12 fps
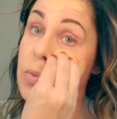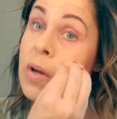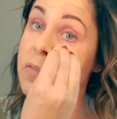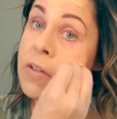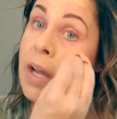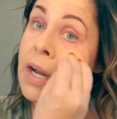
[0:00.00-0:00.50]

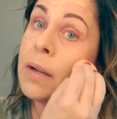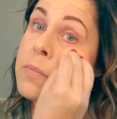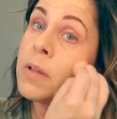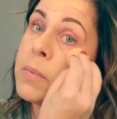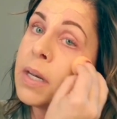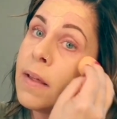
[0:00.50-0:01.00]
twelve
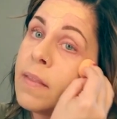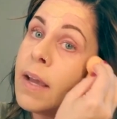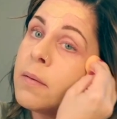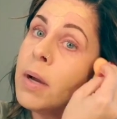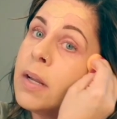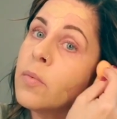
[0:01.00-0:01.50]
times. I mean, I
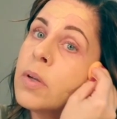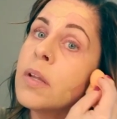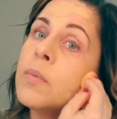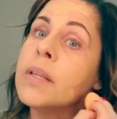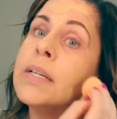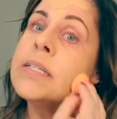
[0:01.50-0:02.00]
like mine
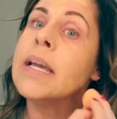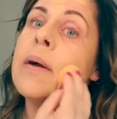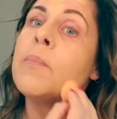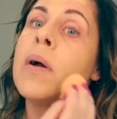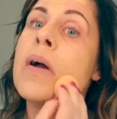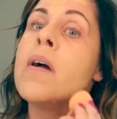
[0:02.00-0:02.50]
really, really
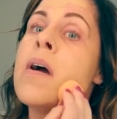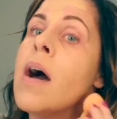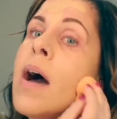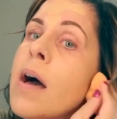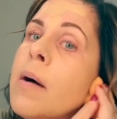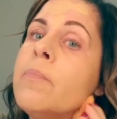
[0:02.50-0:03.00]
damp.
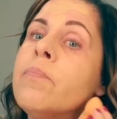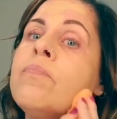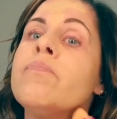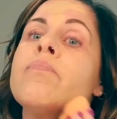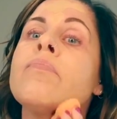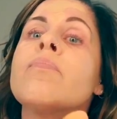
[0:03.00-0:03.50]
Um,
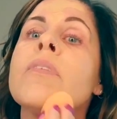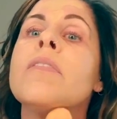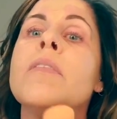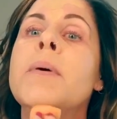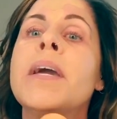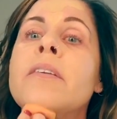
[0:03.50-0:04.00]

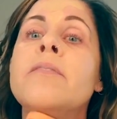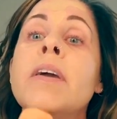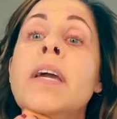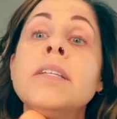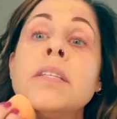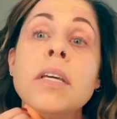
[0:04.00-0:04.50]
the big
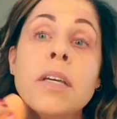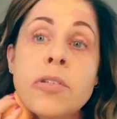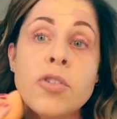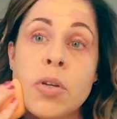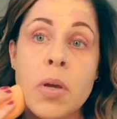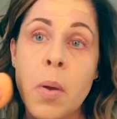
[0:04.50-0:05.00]

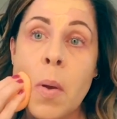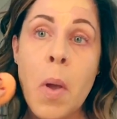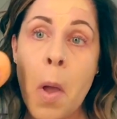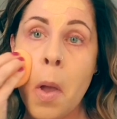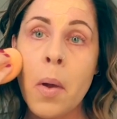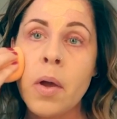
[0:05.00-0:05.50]
advantage
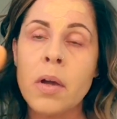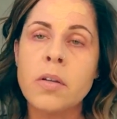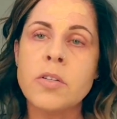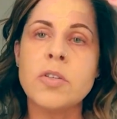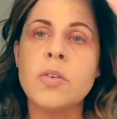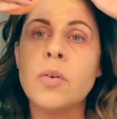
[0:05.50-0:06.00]

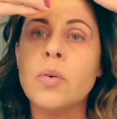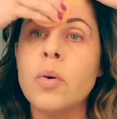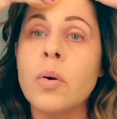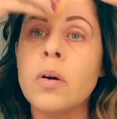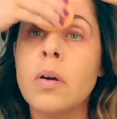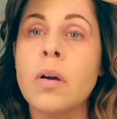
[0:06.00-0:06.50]

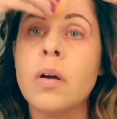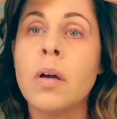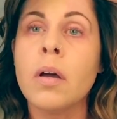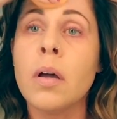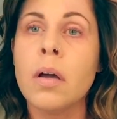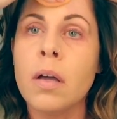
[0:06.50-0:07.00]
to
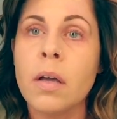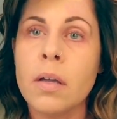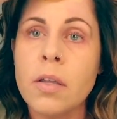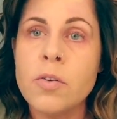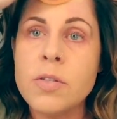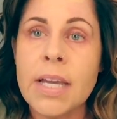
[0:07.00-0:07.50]

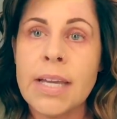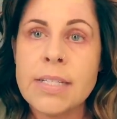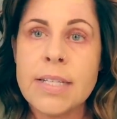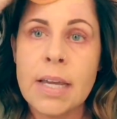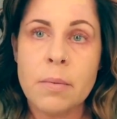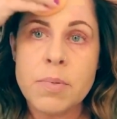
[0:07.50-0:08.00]
using a
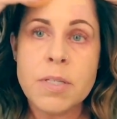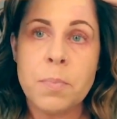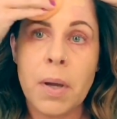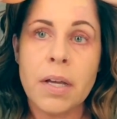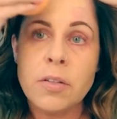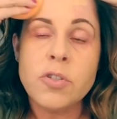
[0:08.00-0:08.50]
damp
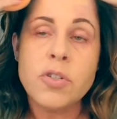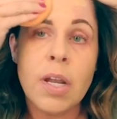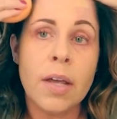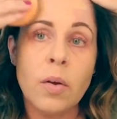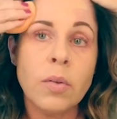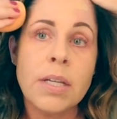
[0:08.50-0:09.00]
sponge,
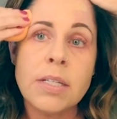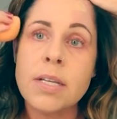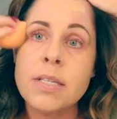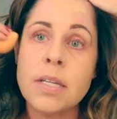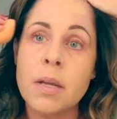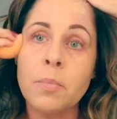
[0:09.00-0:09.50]
not only
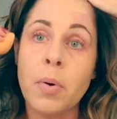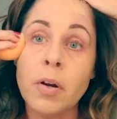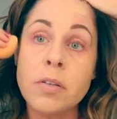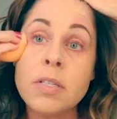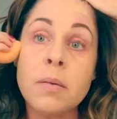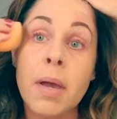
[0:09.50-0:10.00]
does it
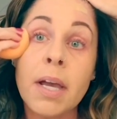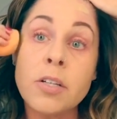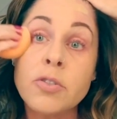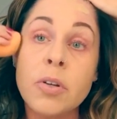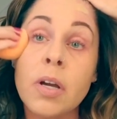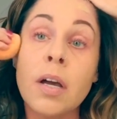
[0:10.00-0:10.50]
impart some
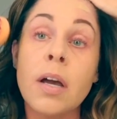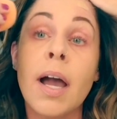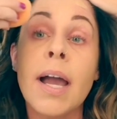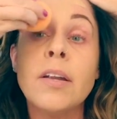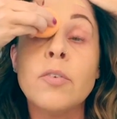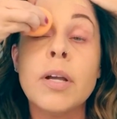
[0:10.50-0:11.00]
extra
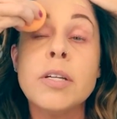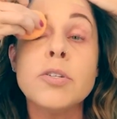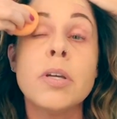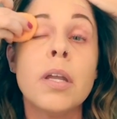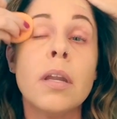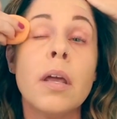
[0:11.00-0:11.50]

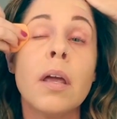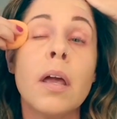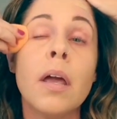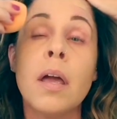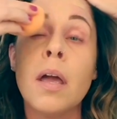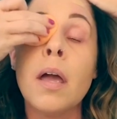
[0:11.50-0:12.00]
hydration
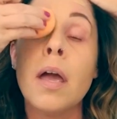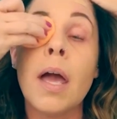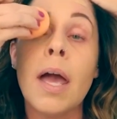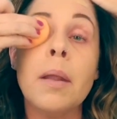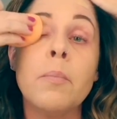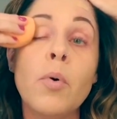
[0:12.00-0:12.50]

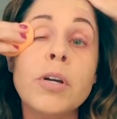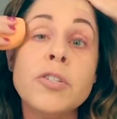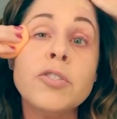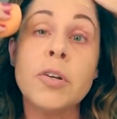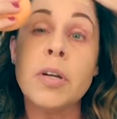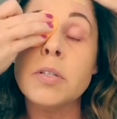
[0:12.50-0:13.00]
and
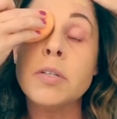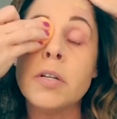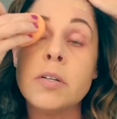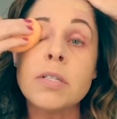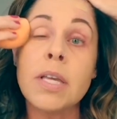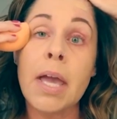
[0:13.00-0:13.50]
moisture into
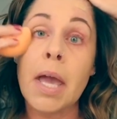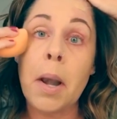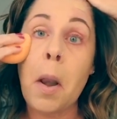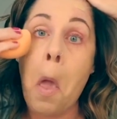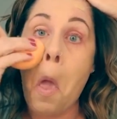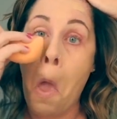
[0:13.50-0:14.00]
your skin,